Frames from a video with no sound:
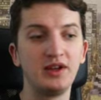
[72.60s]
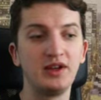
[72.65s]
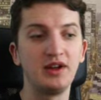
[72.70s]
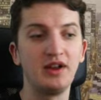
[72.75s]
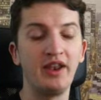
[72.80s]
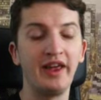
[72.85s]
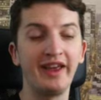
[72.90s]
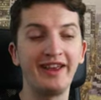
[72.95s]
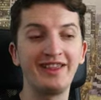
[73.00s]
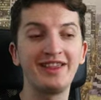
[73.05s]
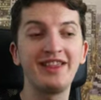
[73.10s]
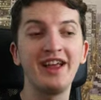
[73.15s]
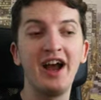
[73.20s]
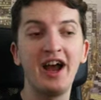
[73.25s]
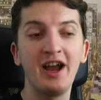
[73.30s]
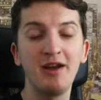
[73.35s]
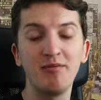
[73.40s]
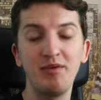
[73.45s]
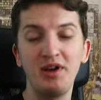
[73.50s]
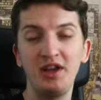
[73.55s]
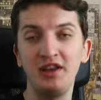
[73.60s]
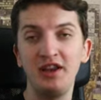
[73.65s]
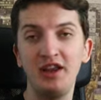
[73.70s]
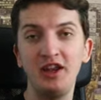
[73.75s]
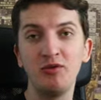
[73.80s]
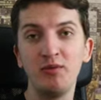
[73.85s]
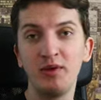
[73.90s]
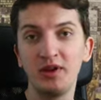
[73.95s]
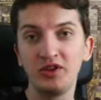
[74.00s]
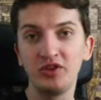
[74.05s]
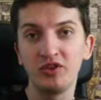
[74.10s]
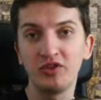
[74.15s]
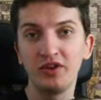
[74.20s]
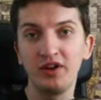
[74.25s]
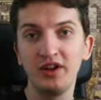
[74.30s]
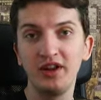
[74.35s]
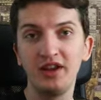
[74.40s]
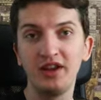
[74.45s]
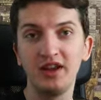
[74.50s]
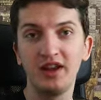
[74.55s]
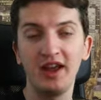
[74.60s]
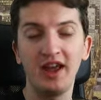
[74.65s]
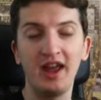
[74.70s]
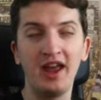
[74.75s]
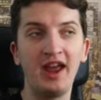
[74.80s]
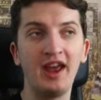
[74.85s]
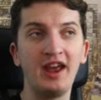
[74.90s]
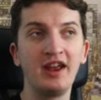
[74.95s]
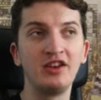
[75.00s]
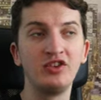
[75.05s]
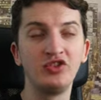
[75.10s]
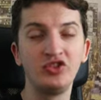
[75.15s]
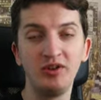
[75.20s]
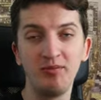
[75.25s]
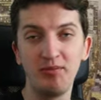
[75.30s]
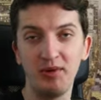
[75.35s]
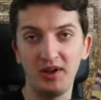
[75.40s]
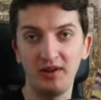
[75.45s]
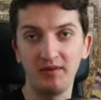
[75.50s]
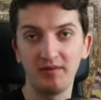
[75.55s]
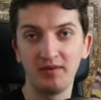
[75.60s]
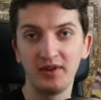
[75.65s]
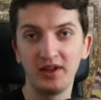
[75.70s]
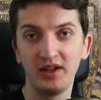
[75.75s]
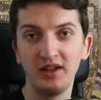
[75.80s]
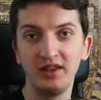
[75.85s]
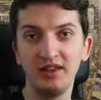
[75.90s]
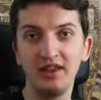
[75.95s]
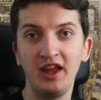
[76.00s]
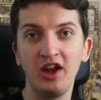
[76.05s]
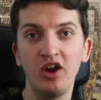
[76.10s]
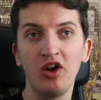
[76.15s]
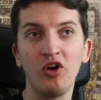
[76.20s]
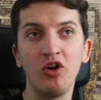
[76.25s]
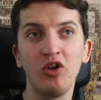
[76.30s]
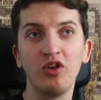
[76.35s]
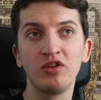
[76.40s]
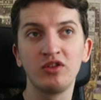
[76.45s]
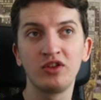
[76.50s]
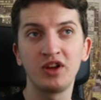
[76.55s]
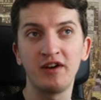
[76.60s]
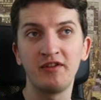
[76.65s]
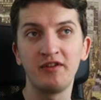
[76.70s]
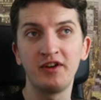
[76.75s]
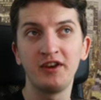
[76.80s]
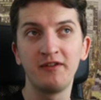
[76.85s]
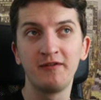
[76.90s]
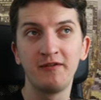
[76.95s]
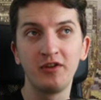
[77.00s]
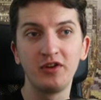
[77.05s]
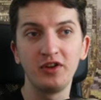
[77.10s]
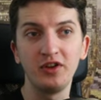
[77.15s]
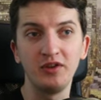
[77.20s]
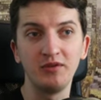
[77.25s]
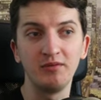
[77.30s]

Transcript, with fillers: like time in inventory and shipping. They all cover it for you.